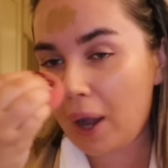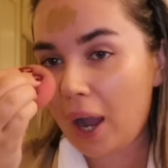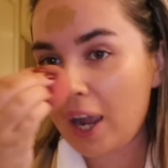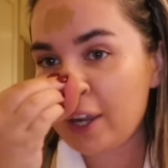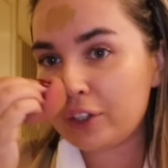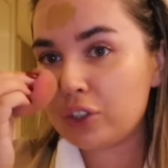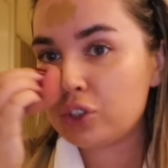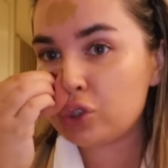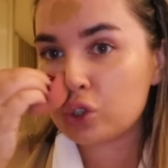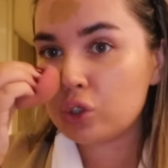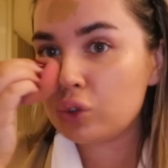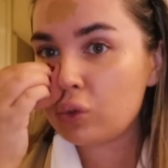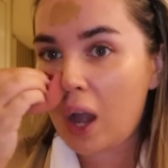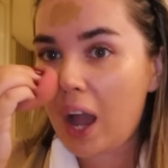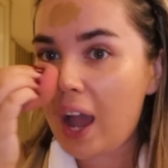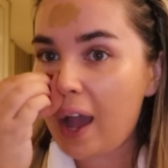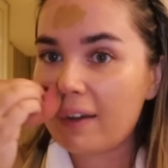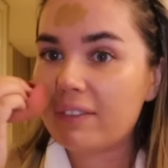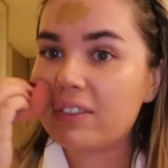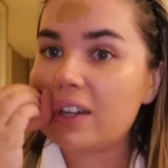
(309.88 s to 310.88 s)
but I do
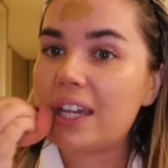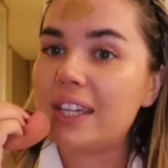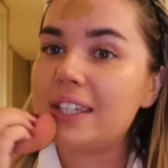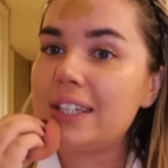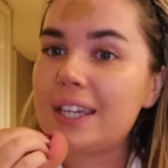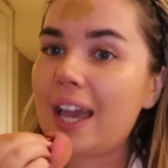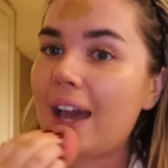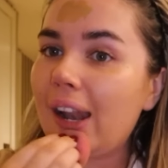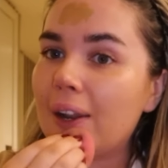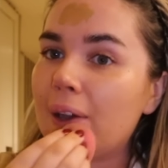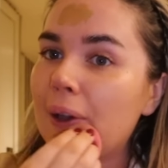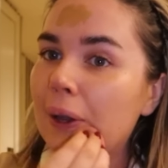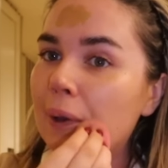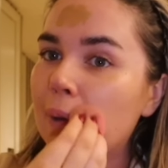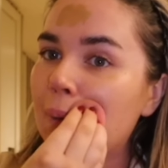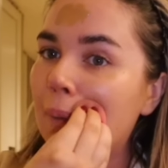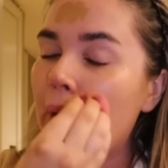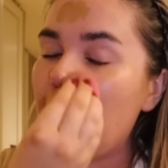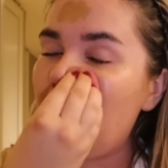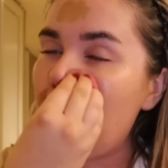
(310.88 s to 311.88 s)
have a
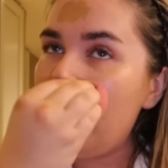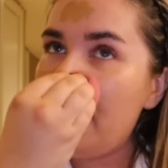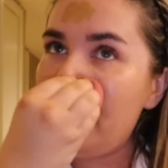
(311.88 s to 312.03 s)
yellow